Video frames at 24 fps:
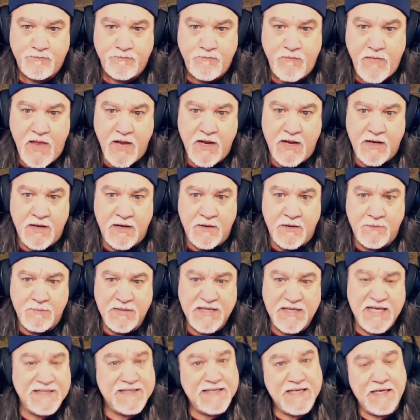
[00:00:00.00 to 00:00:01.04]
But
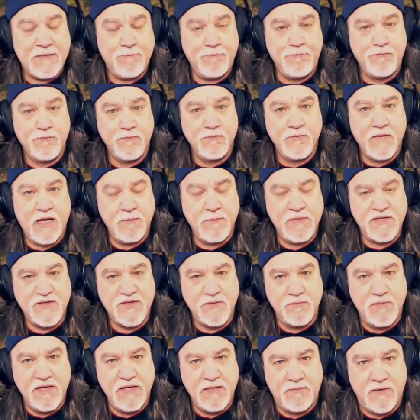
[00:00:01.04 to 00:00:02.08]
that's it. I'm
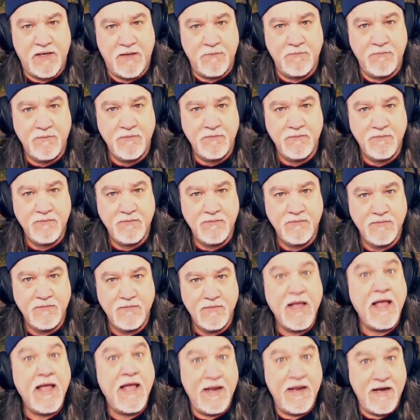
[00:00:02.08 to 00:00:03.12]
Mr. BeetleBum,
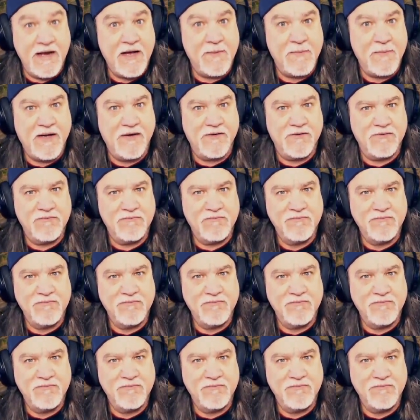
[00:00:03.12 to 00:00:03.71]
and I'm out.